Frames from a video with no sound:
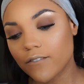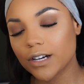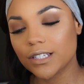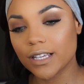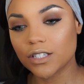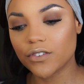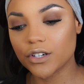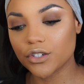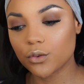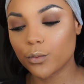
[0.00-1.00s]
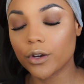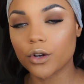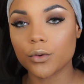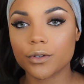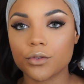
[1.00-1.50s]
First things first, we
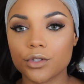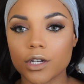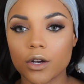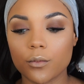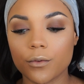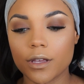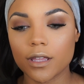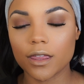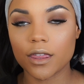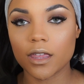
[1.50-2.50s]
are going to start with